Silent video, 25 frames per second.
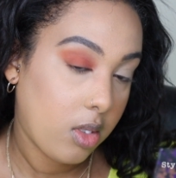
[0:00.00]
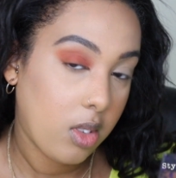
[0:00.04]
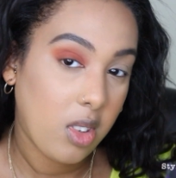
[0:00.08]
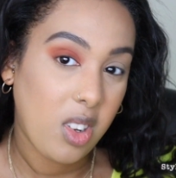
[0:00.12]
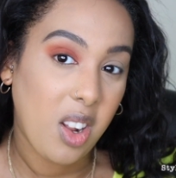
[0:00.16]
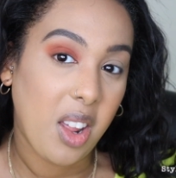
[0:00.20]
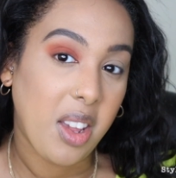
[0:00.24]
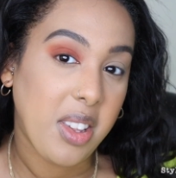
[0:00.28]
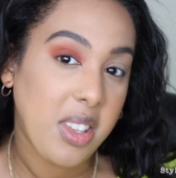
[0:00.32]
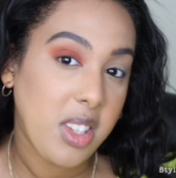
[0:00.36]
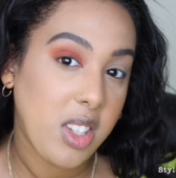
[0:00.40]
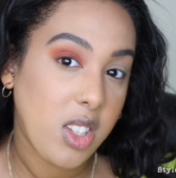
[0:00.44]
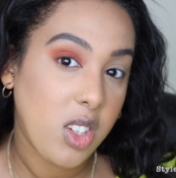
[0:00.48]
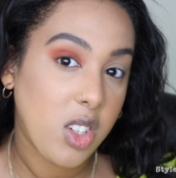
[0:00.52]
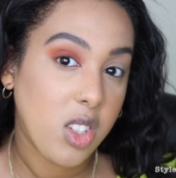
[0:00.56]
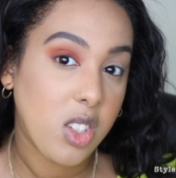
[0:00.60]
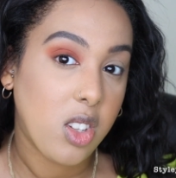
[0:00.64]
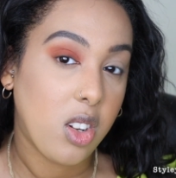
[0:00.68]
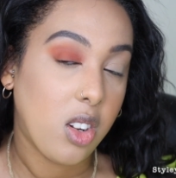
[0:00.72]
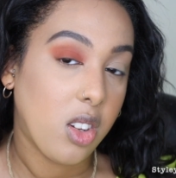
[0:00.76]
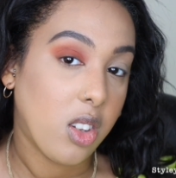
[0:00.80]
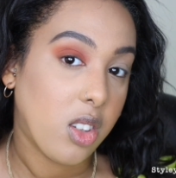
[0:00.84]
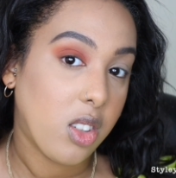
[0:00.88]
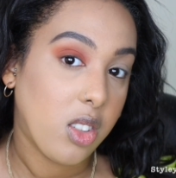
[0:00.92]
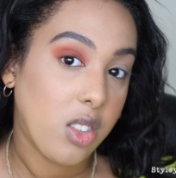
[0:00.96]
nice it
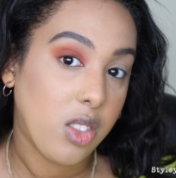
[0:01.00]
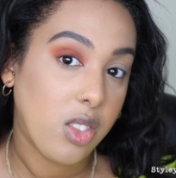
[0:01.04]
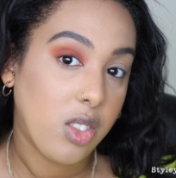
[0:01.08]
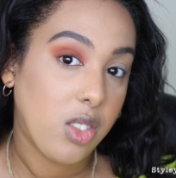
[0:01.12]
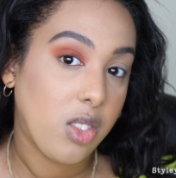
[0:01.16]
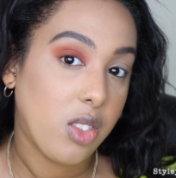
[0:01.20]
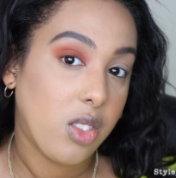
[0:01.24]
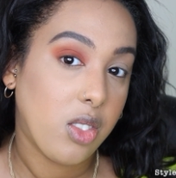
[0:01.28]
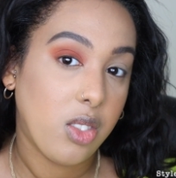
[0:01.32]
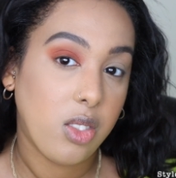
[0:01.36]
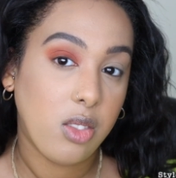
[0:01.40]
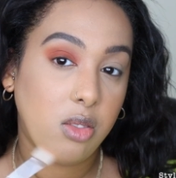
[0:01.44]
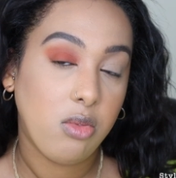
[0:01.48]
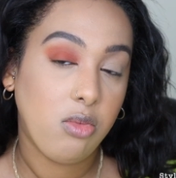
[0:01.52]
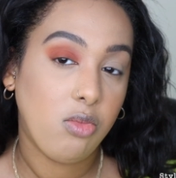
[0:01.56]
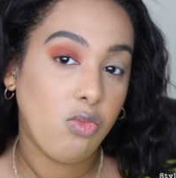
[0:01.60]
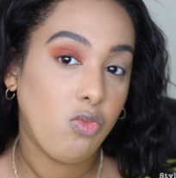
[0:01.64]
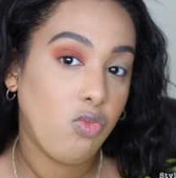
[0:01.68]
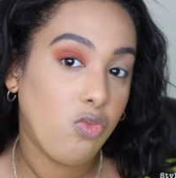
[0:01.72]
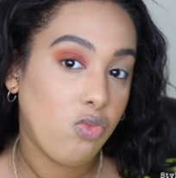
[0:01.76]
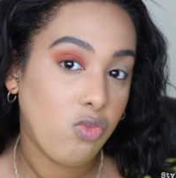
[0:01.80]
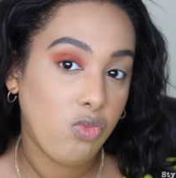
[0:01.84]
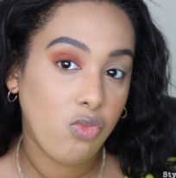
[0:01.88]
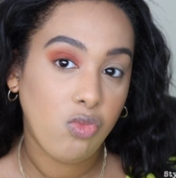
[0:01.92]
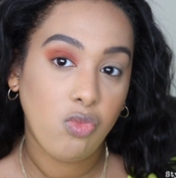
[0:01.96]
just looks?
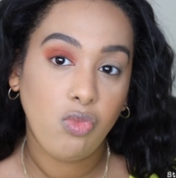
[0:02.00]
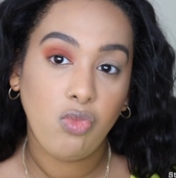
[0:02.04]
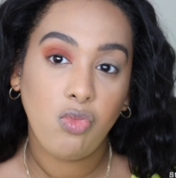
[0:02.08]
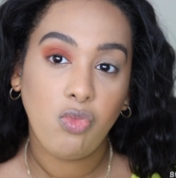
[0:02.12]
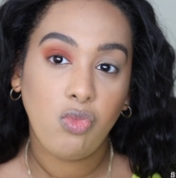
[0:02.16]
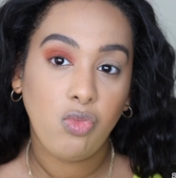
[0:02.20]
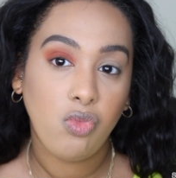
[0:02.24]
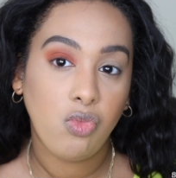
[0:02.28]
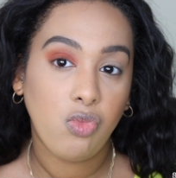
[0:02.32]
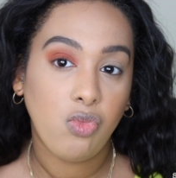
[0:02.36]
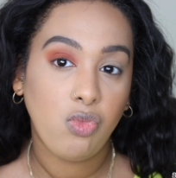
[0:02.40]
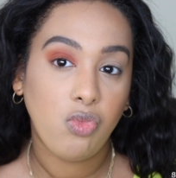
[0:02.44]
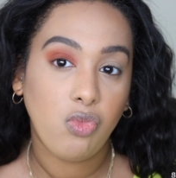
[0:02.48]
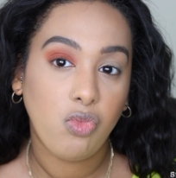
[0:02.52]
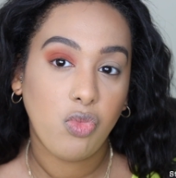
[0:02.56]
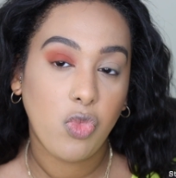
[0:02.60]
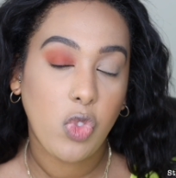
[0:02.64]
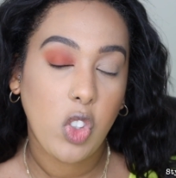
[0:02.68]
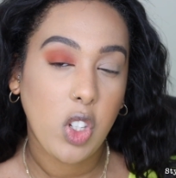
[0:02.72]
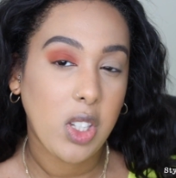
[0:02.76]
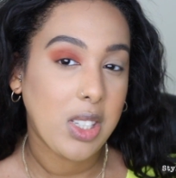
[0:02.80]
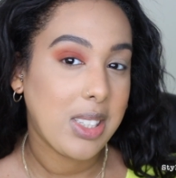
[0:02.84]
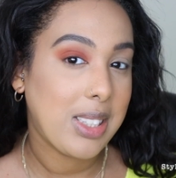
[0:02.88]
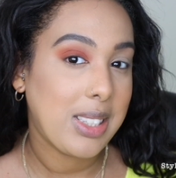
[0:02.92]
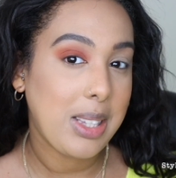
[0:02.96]

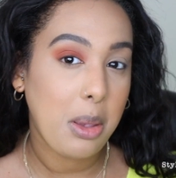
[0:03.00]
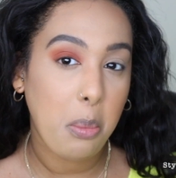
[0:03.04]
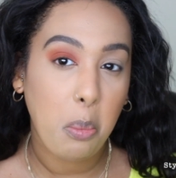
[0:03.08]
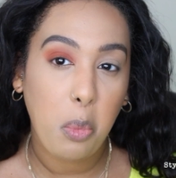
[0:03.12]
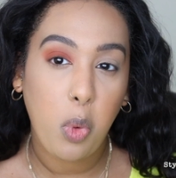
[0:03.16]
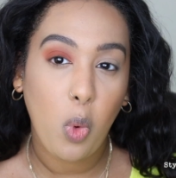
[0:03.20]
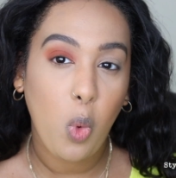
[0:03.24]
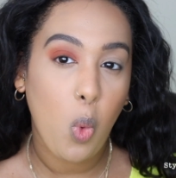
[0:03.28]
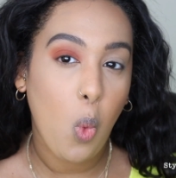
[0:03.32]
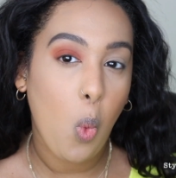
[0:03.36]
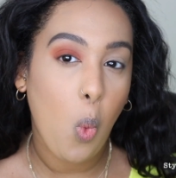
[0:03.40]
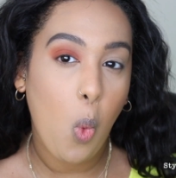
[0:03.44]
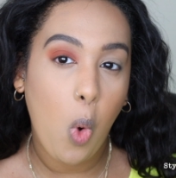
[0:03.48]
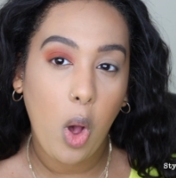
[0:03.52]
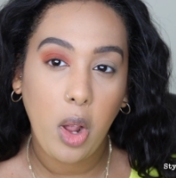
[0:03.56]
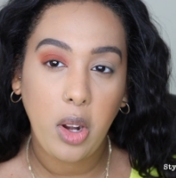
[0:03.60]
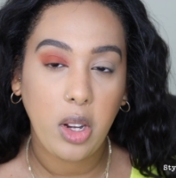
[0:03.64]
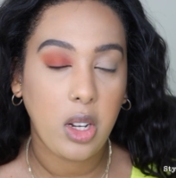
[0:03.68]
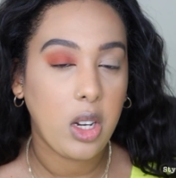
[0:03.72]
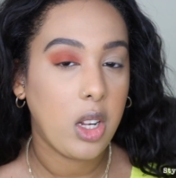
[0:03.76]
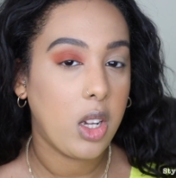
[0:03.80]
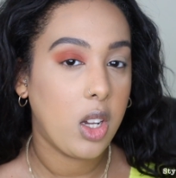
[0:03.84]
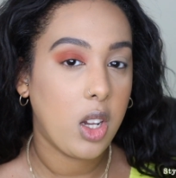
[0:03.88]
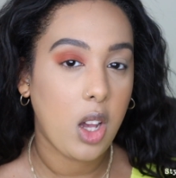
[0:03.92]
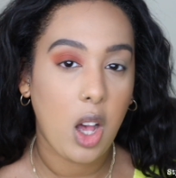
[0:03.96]
Just simple
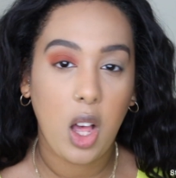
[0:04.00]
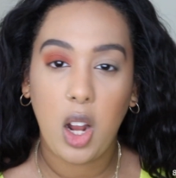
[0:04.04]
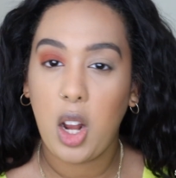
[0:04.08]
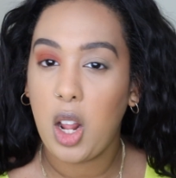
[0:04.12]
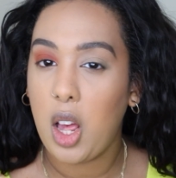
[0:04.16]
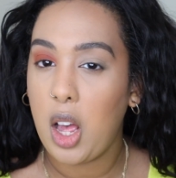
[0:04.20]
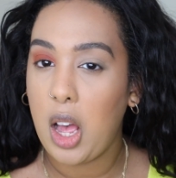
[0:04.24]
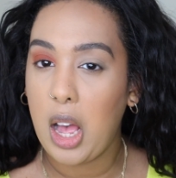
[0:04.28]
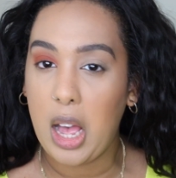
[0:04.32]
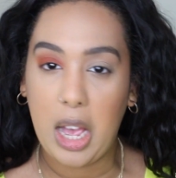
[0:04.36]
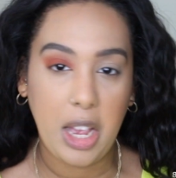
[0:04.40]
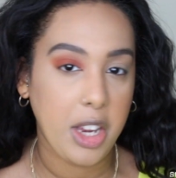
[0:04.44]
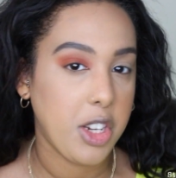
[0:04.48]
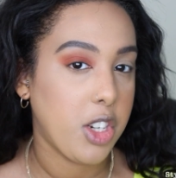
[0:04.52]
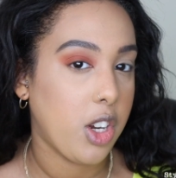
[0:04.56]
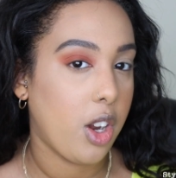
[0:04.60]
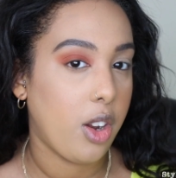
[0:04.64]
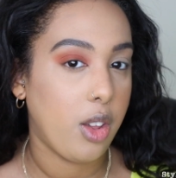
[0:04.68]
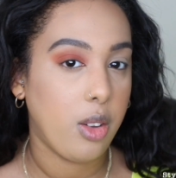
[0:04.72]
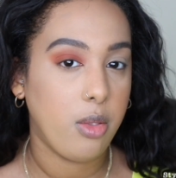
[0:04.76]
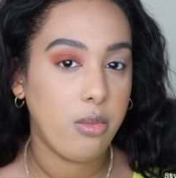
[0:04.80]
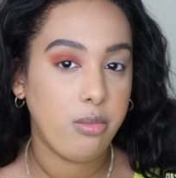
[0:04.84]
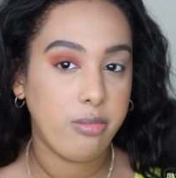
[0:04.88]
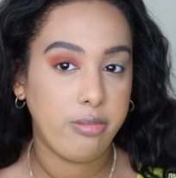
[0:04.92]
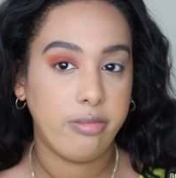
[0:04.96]
one colour
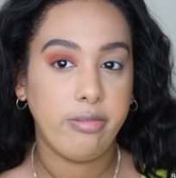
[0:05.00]
eyeshadow.